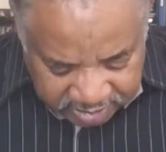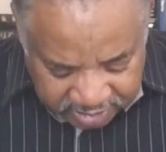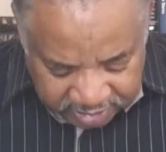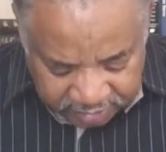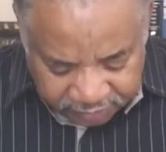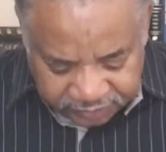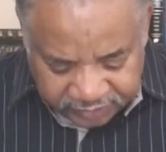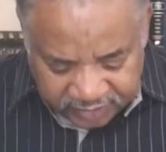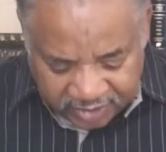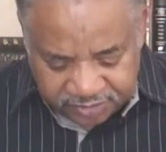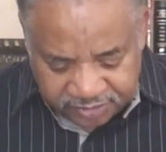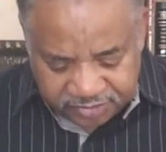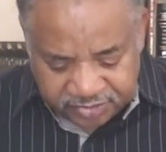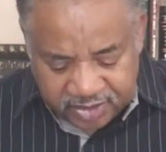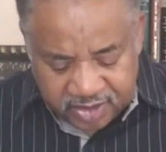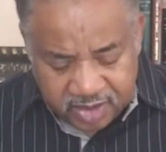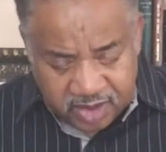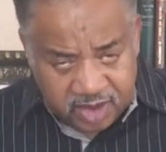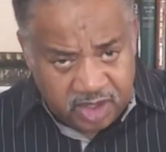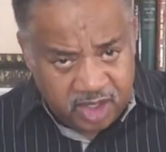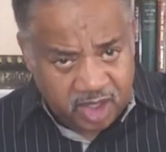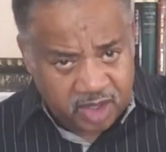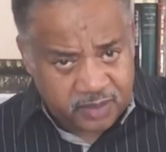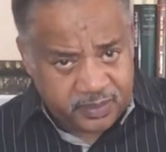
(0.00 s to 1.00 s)
he says,
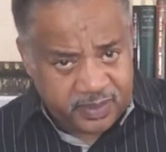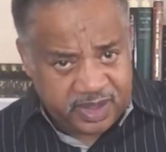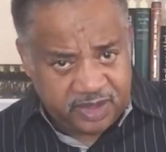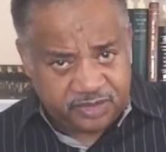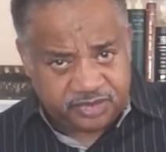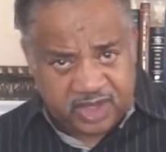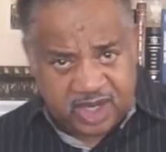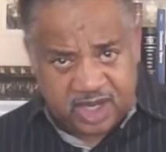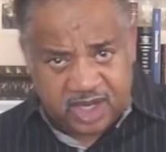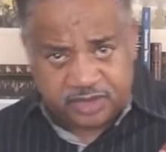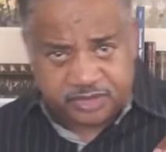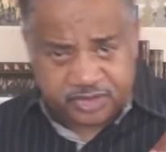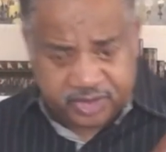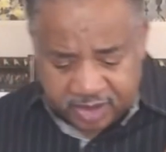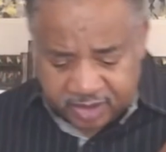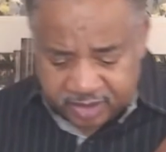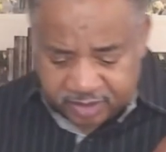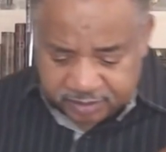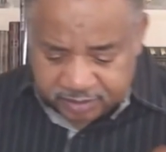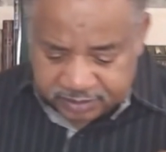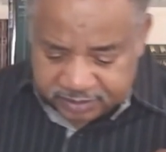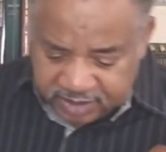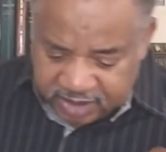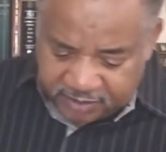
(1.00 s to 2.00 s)
look what he says
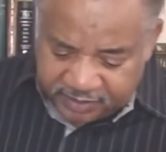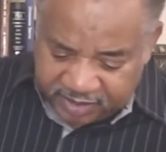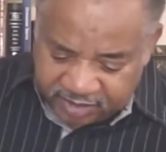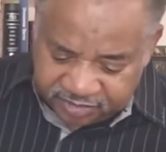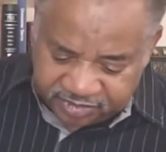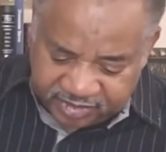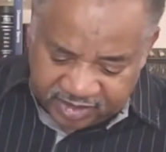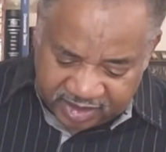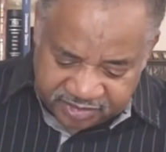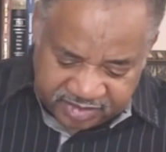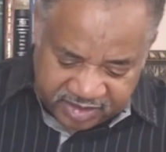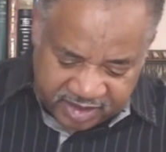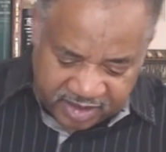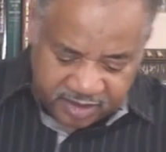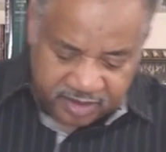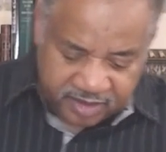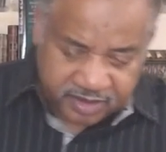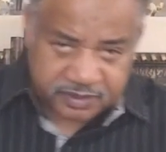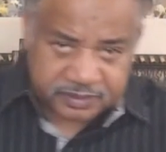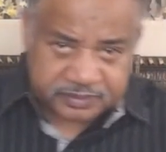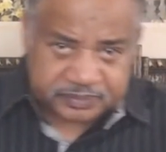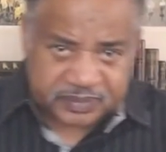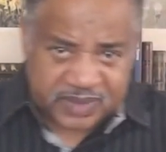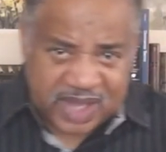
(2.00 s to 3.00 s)
here. Look he says
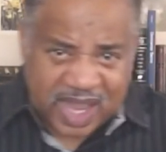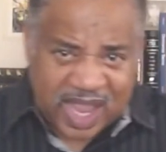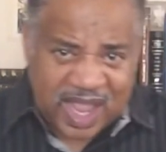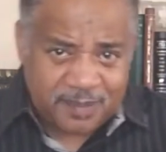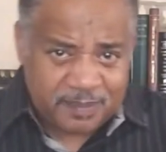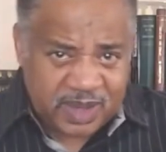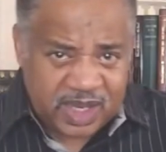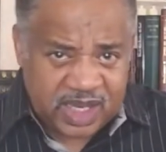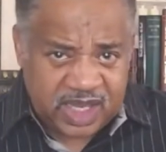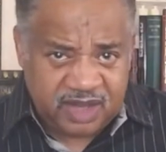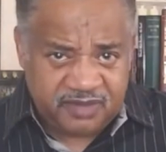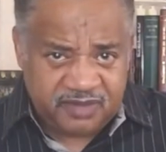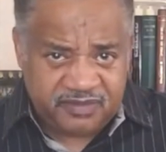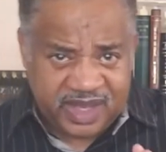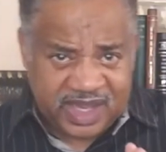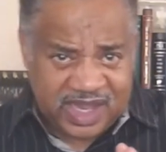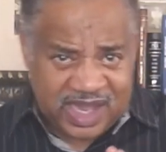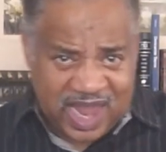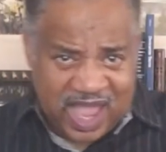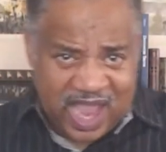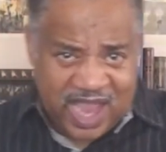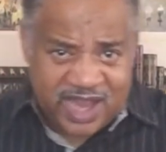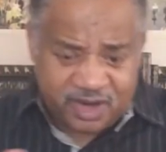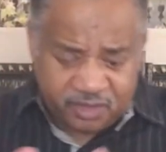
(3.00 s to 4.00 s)
here. I believe
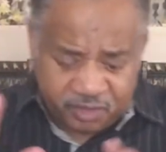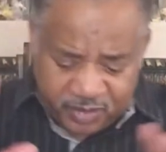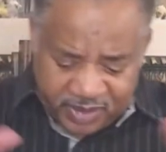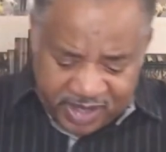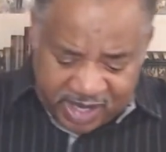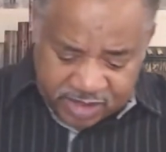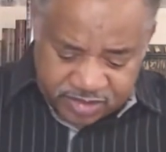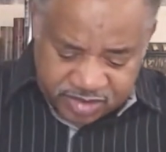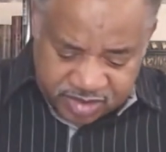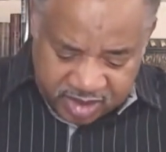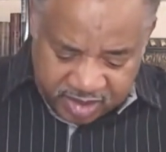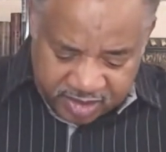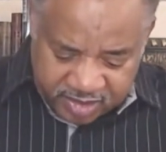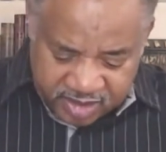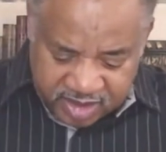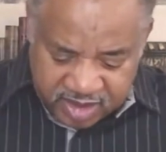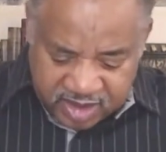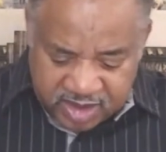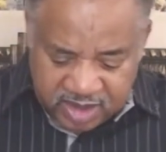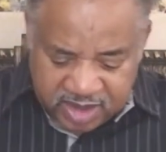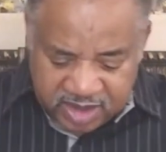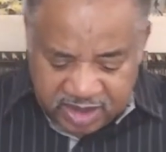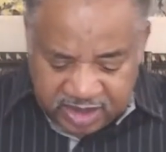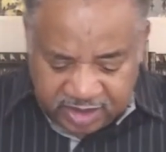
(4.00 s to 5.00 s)
in light of what I
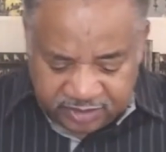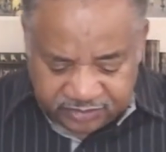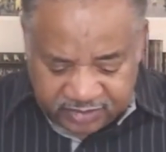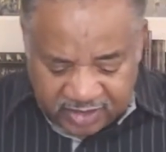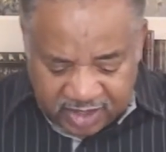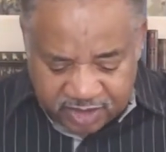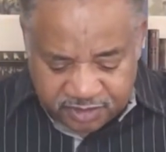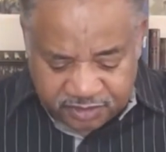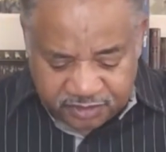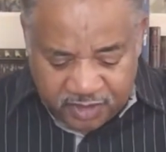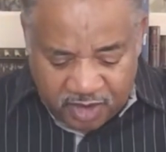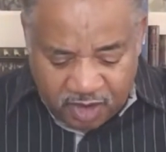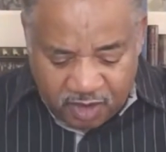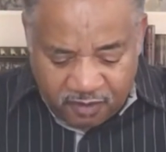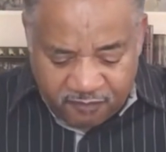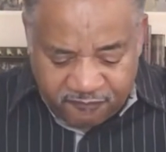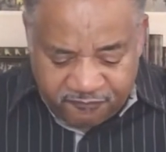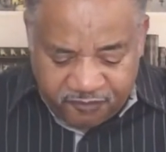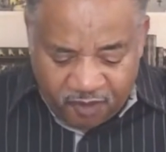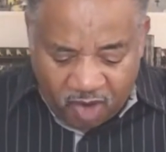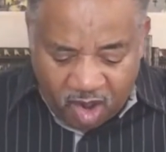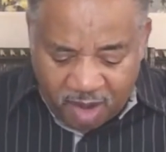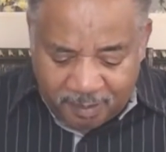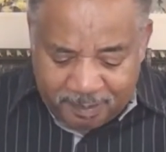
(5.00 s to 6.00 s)
shared, he says,
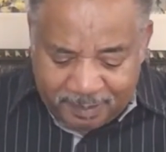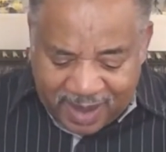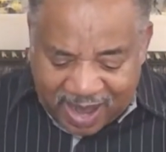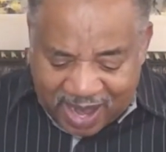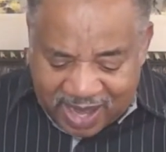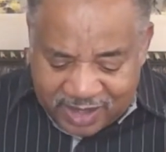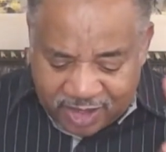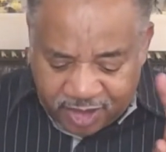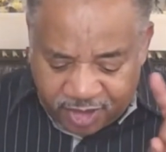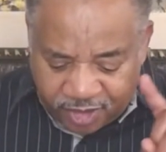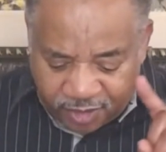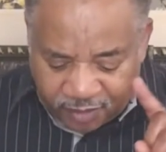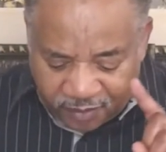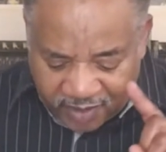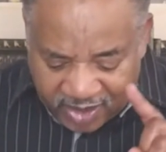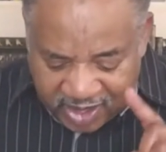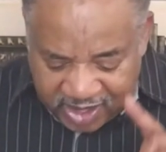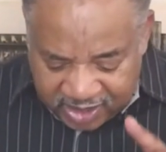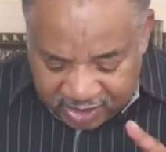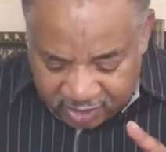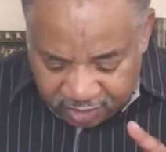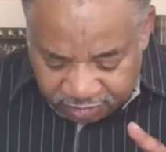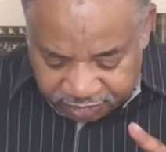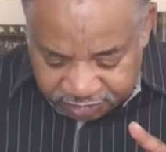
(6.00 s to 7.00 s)
for by
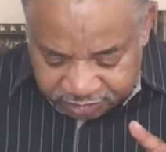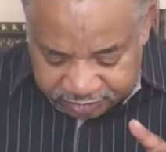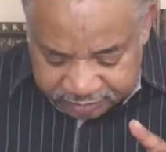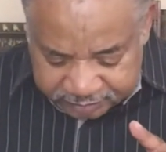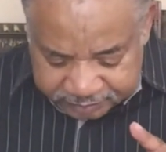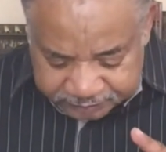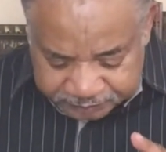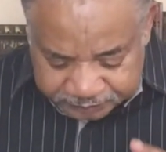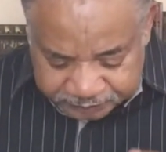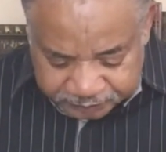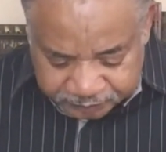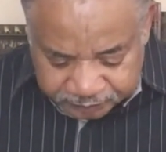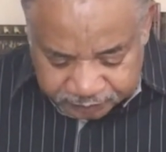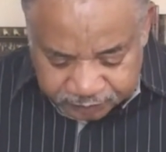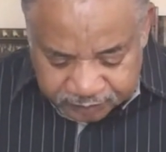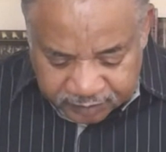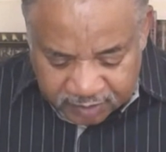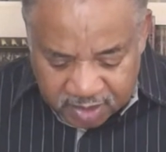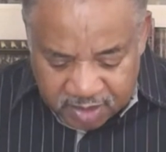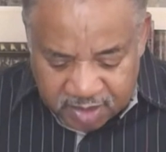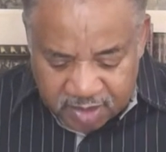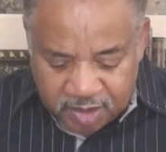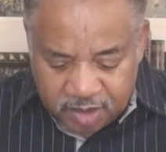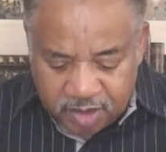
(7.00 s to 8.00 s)
grace
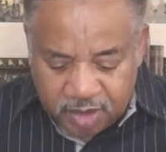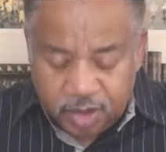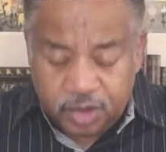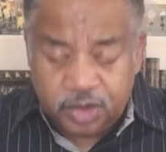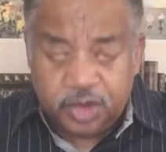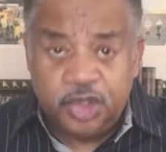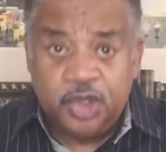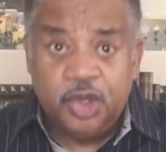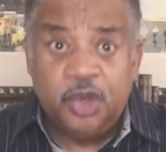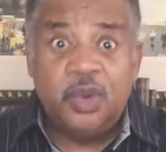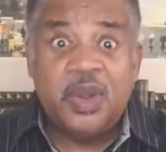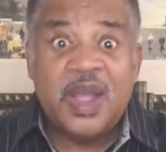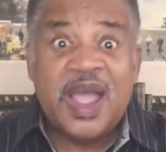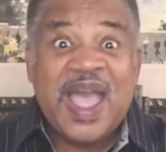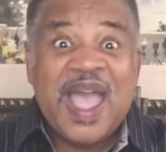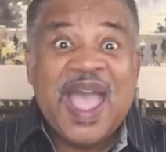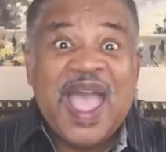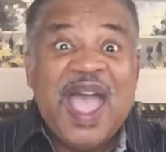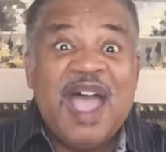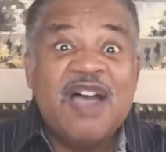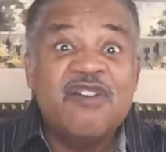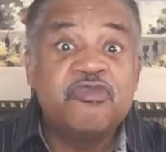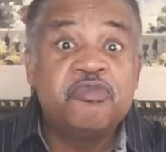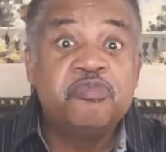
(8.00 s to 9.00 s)
you
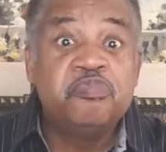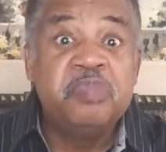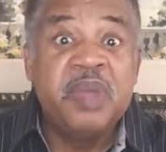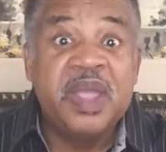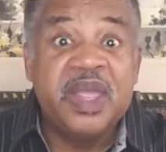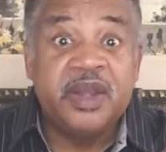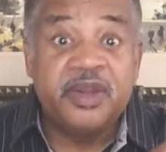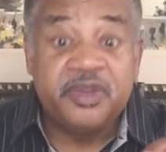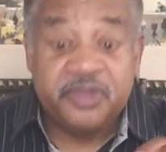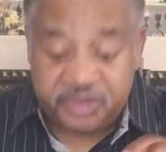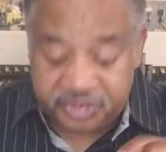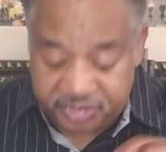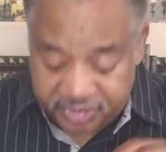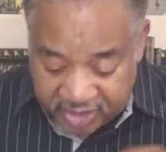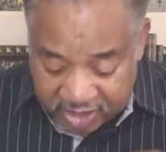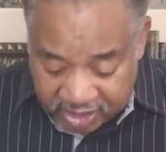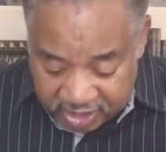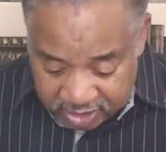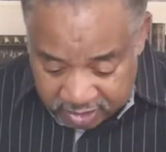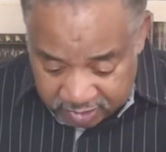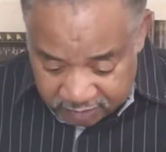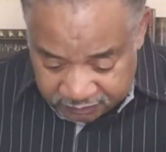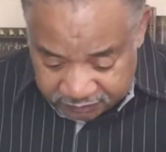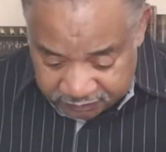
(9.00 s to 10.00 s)
have been
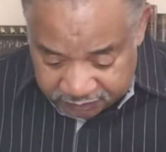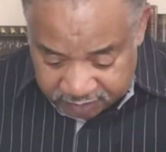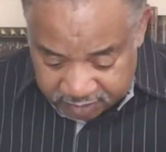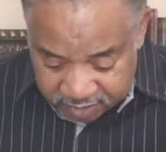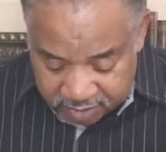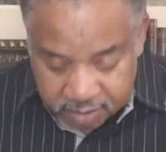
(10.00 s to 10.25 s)
saved.